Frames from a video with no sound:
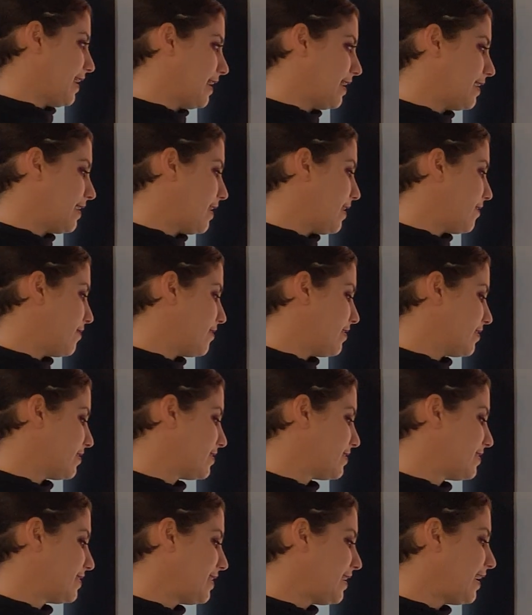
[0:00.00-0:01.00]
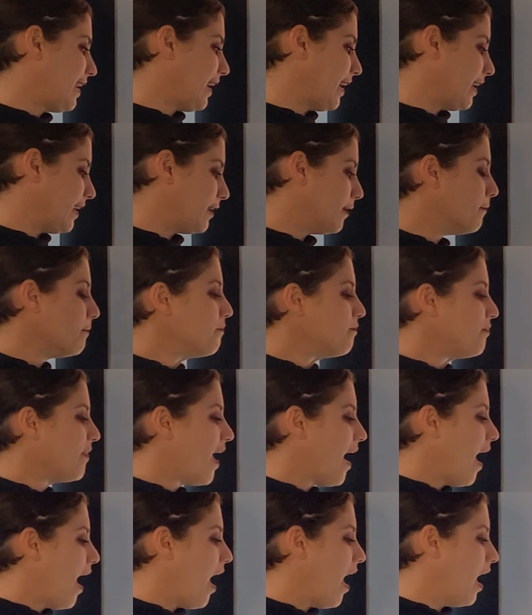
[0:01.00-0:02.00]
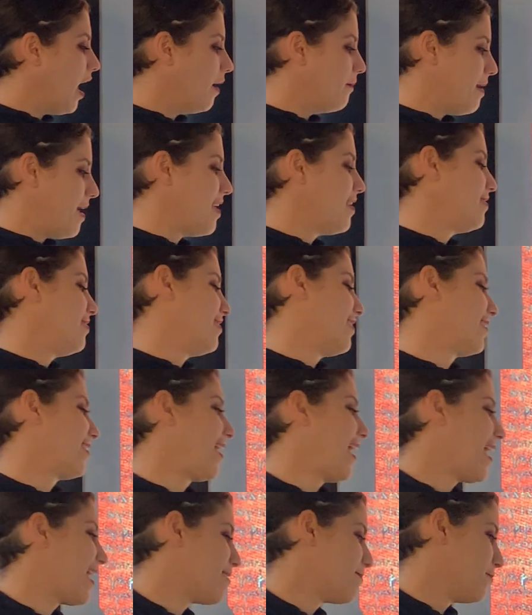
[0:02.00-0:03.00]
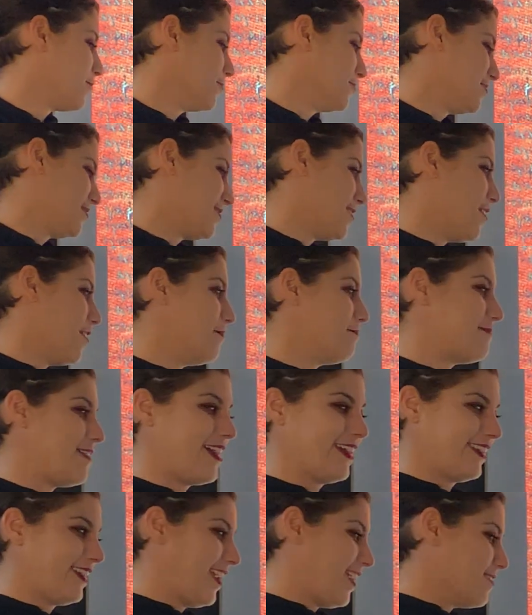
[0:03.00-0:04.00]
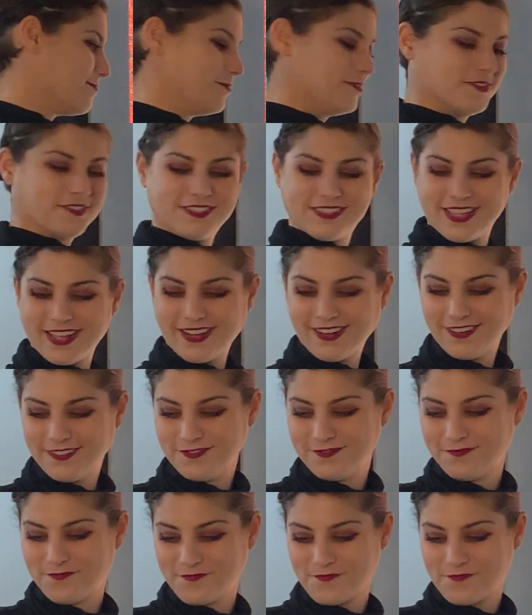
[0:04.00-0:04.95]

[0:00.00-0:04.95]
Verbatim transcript: in the scene. Um, and the camels, the humpback camels there.